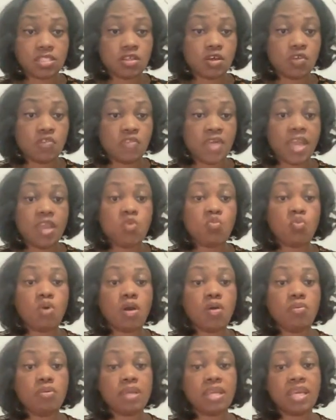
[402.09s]
So they
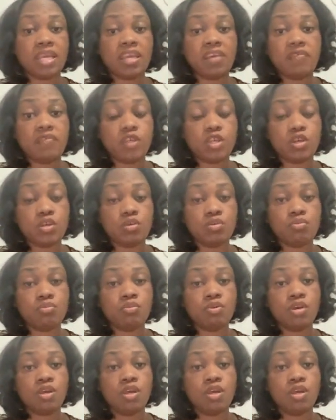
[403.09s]
won't give you